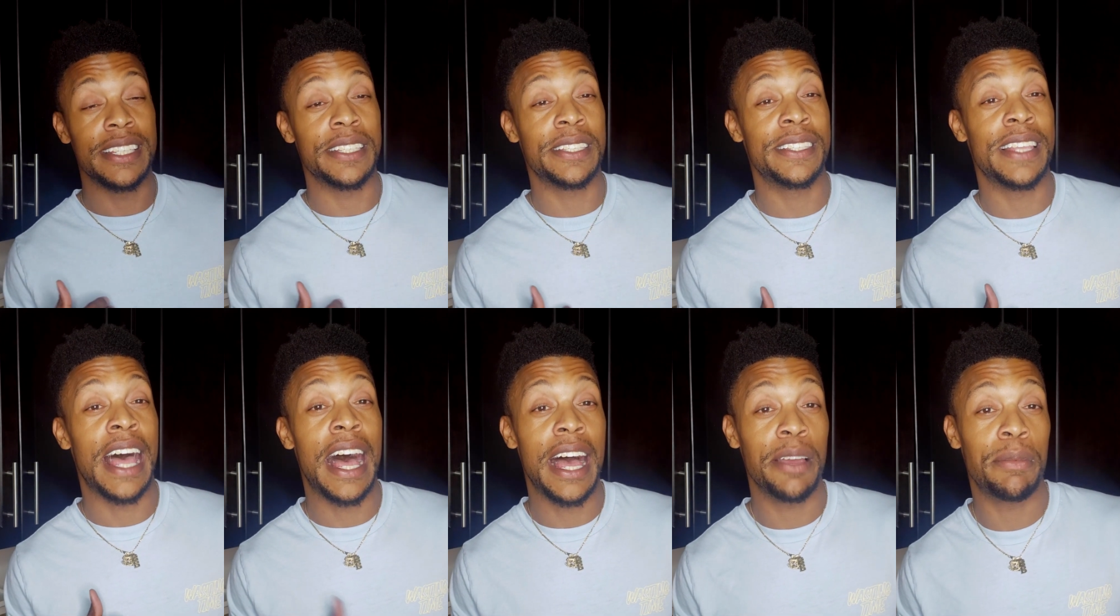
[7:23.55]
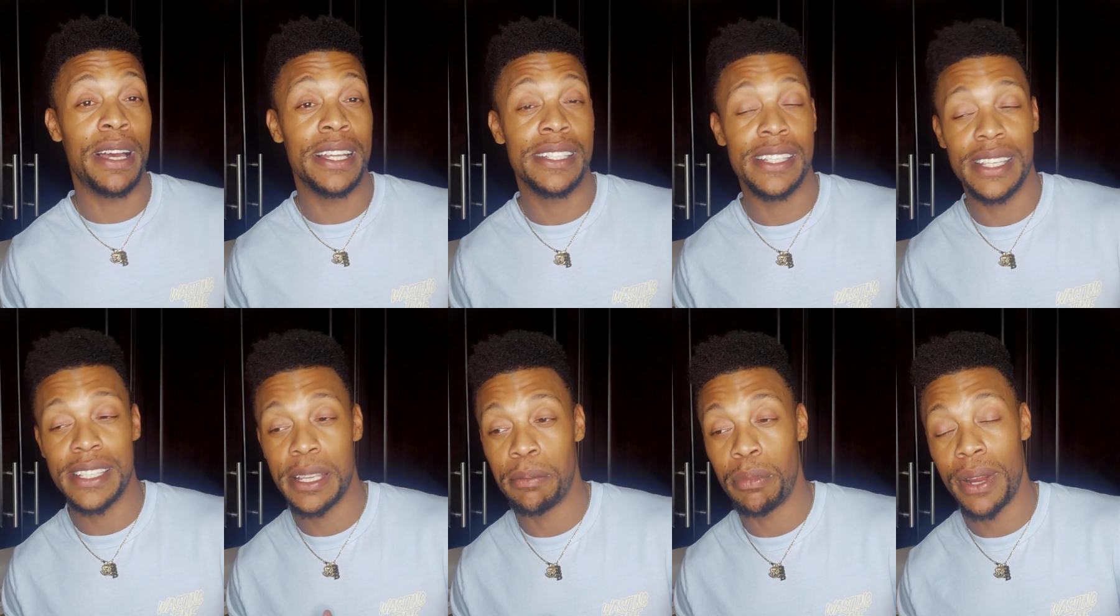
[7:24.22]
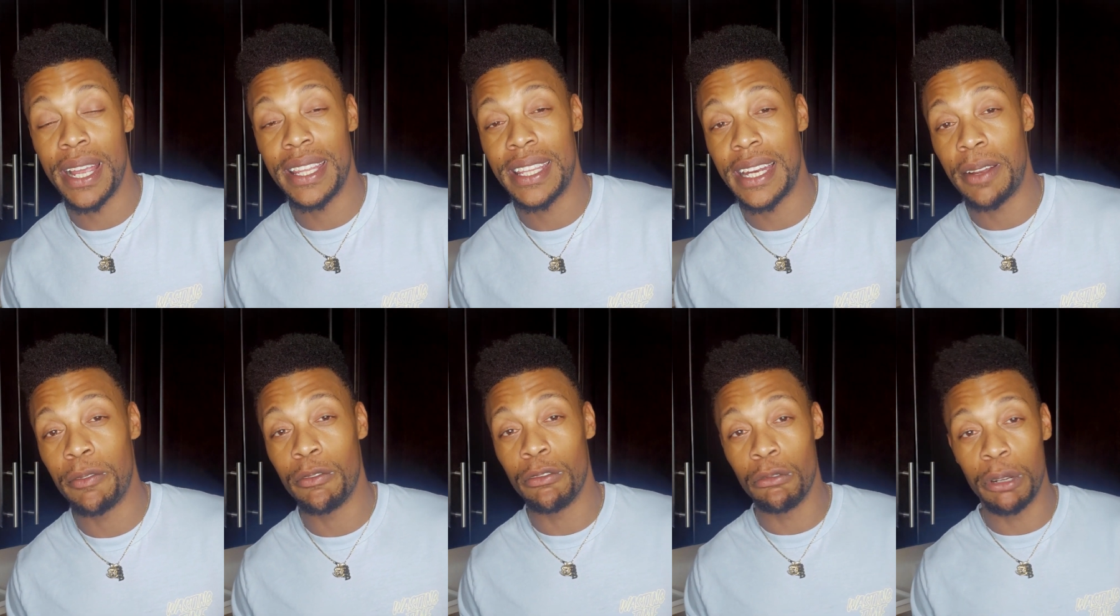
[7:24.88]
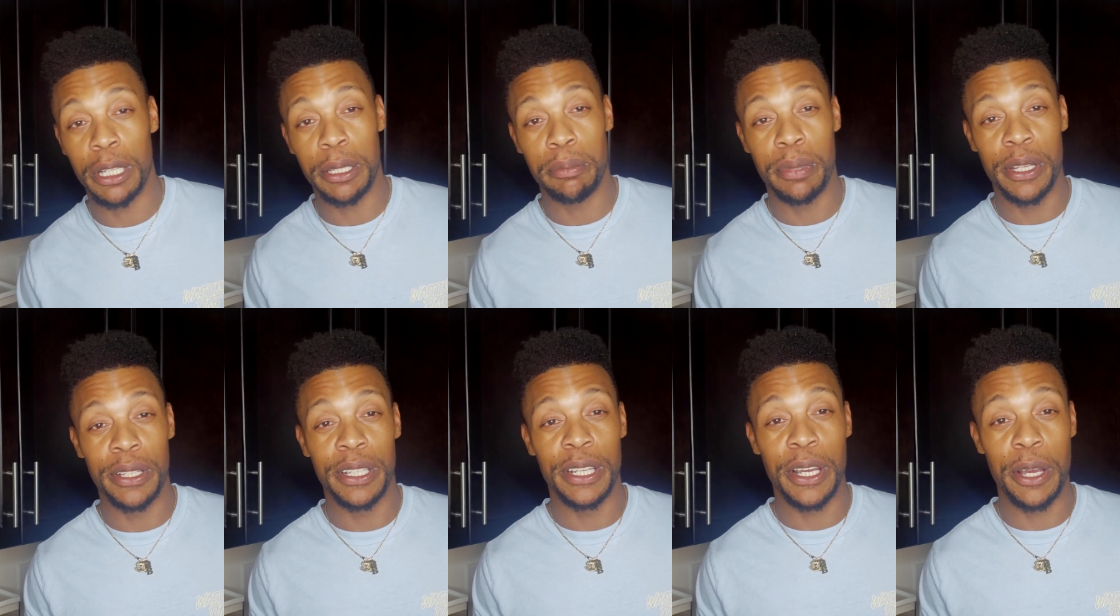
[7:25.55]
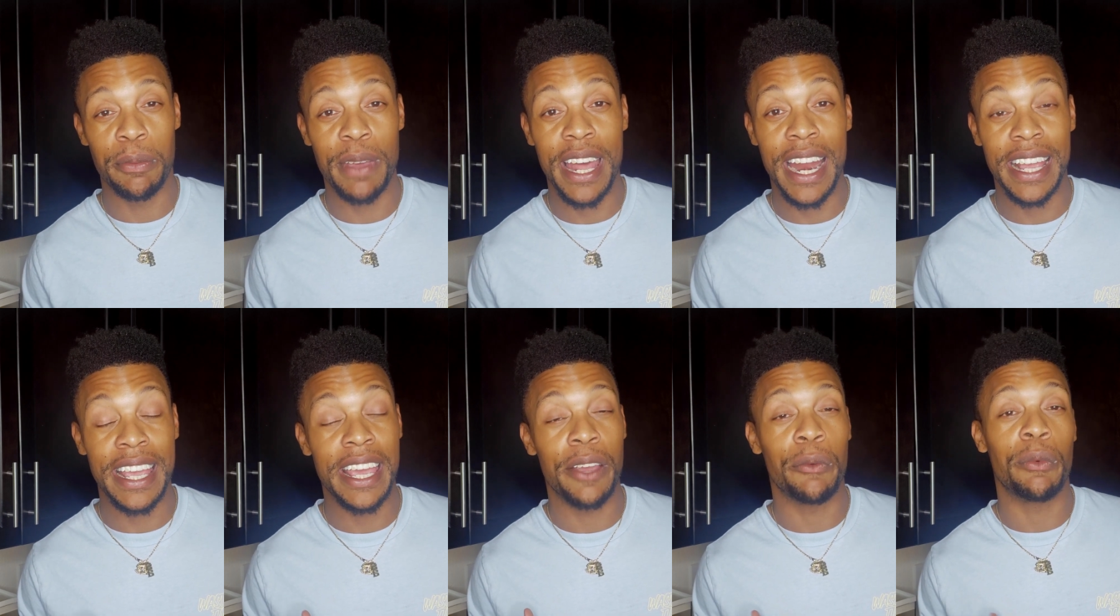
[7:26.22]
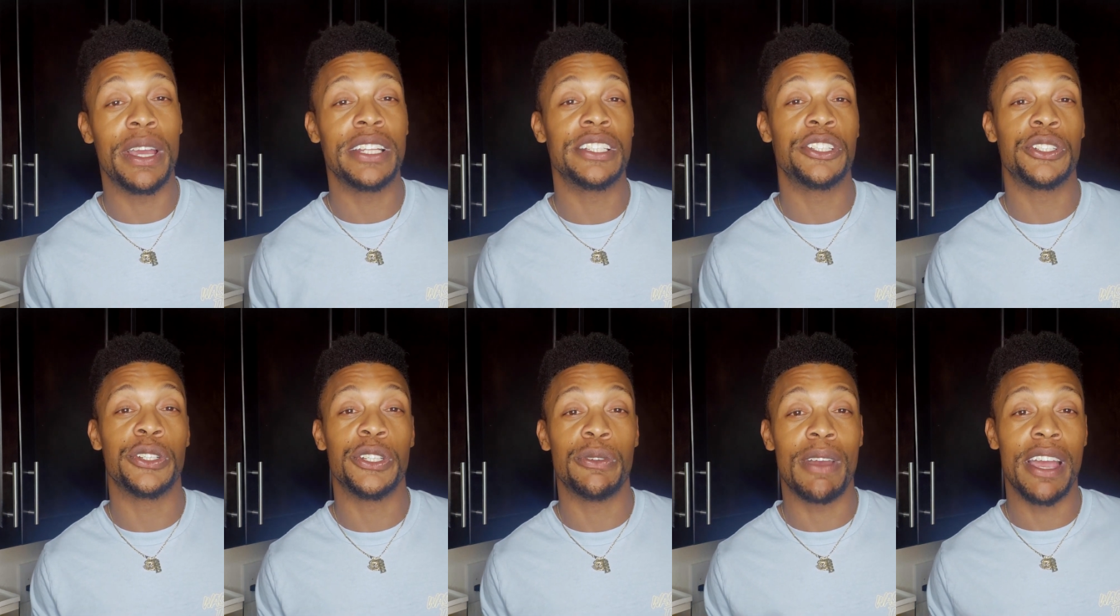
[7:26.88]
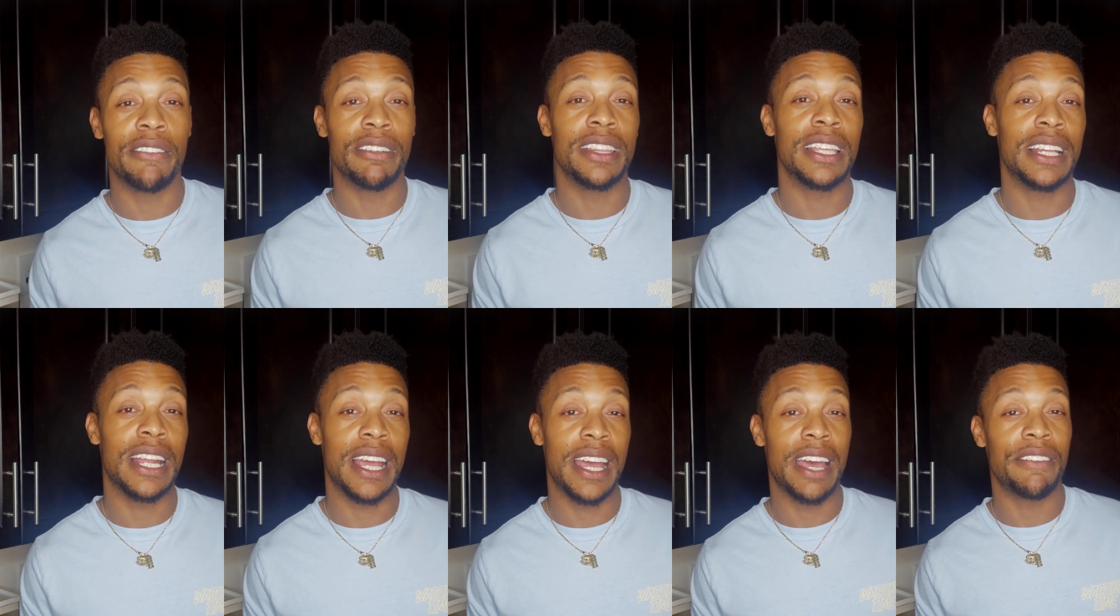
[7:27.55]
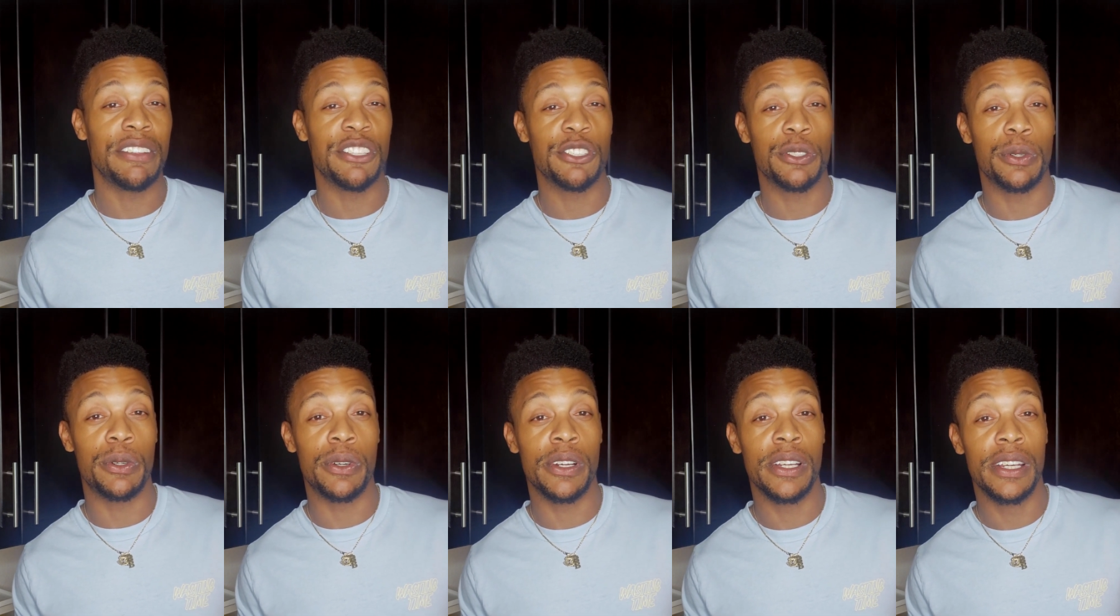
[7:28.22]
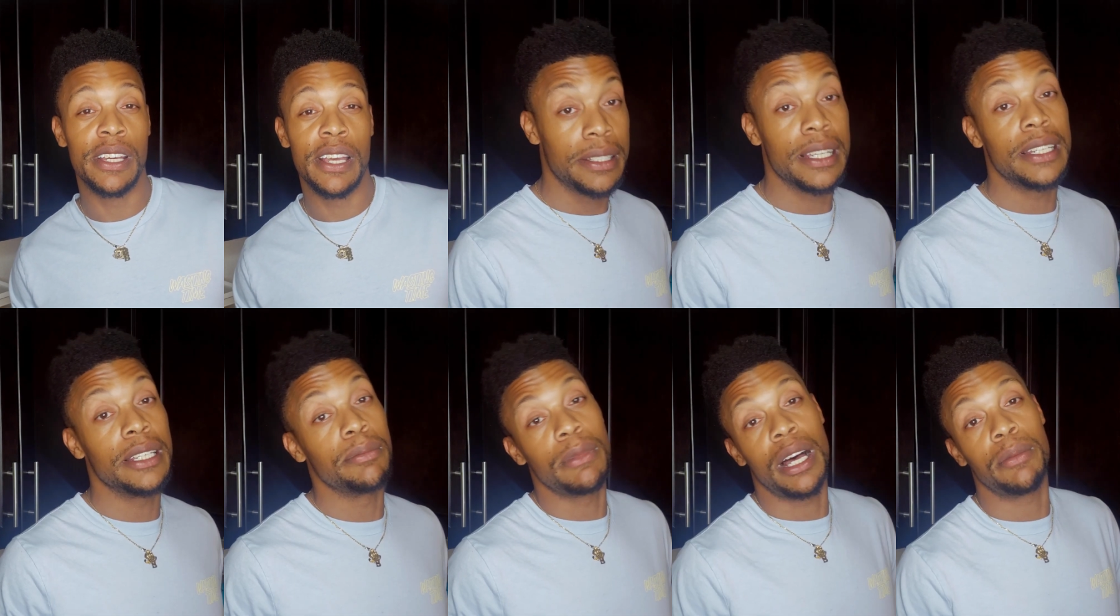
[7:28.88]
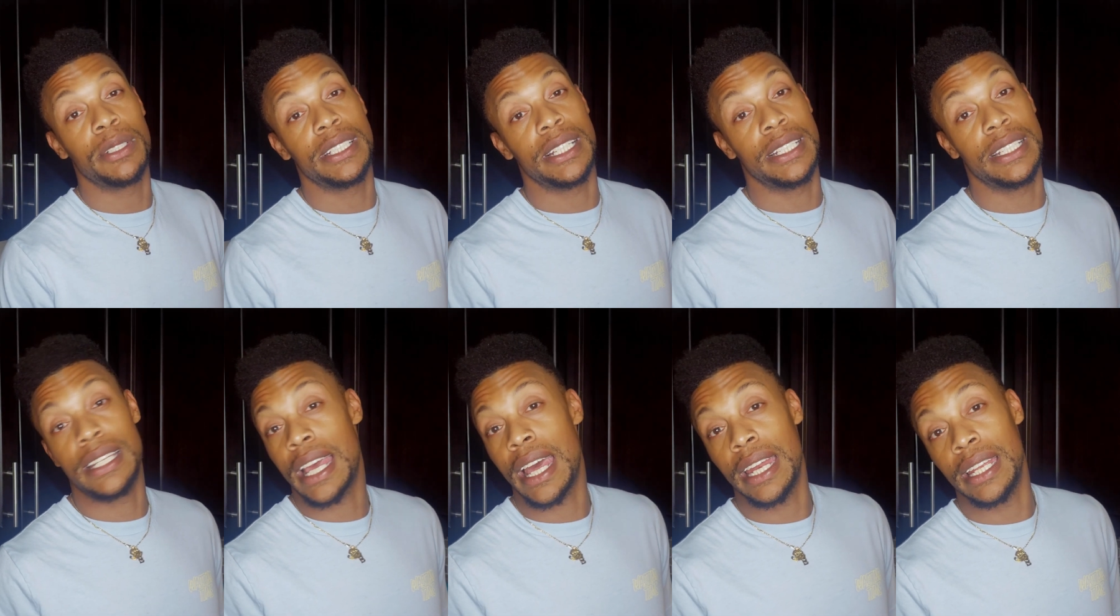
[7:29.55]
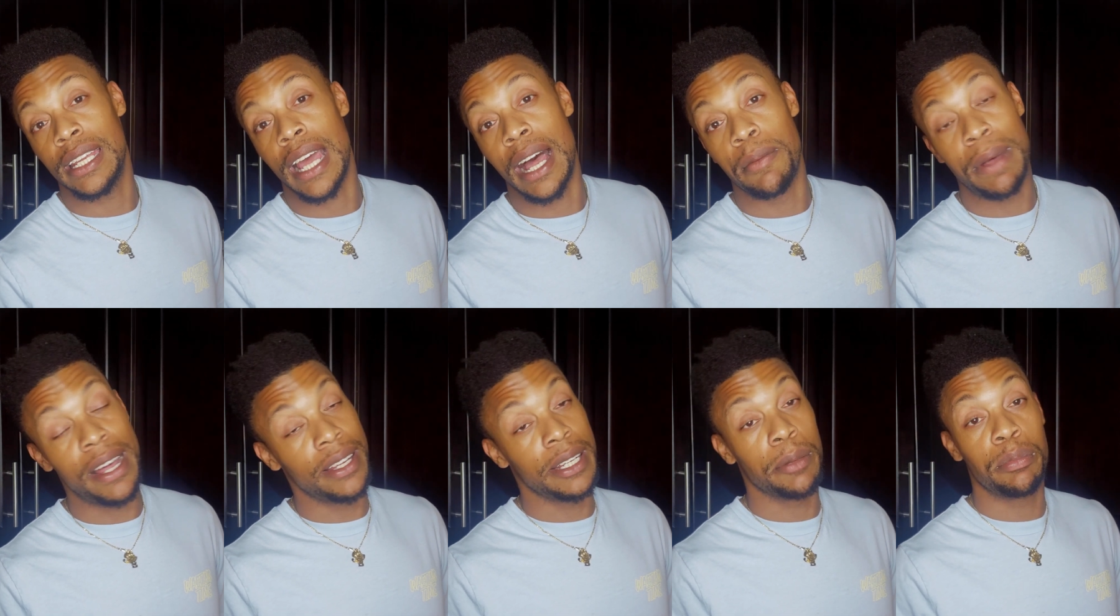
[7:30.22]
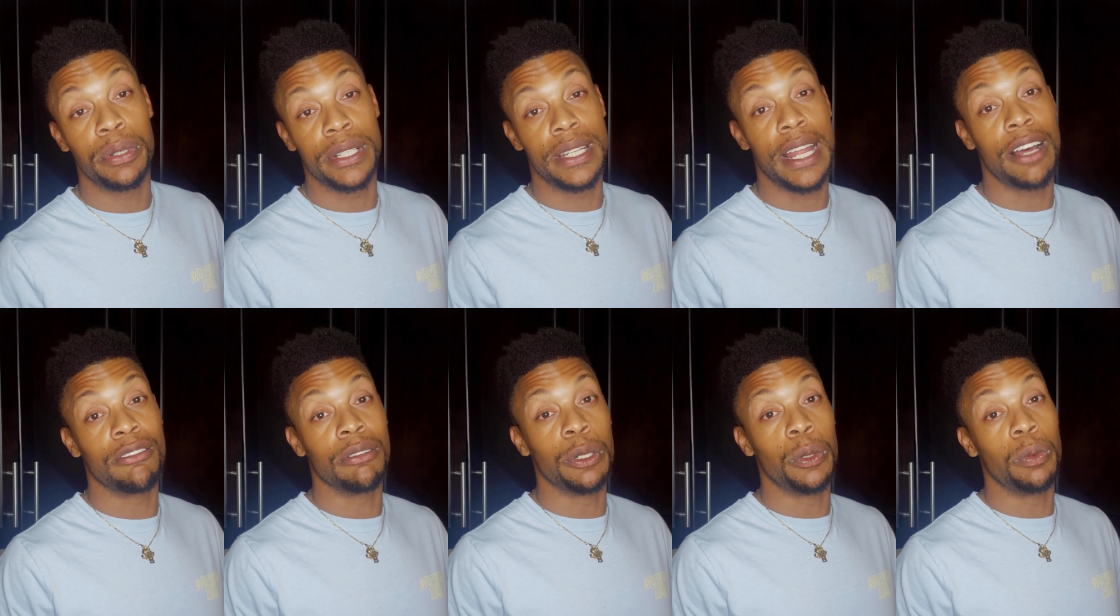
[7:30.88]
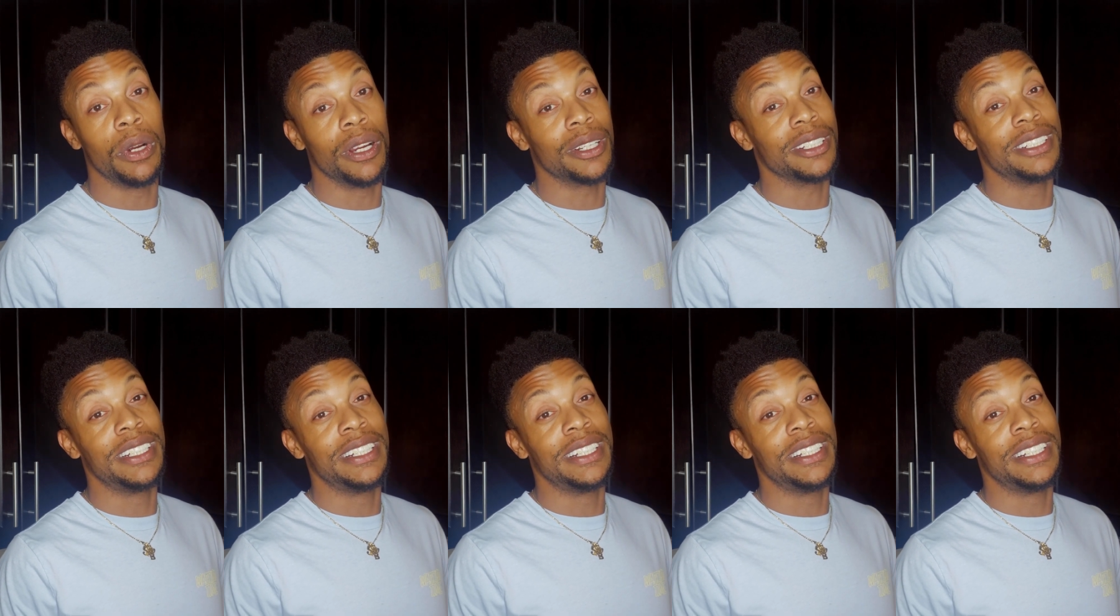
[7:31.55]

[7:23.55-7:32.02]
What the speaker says: HighBites is a brand that I'm really building up, and I can't wait to show you everything that I have in store. Tell your mama, tell your daddy, I'm out here putting out real work.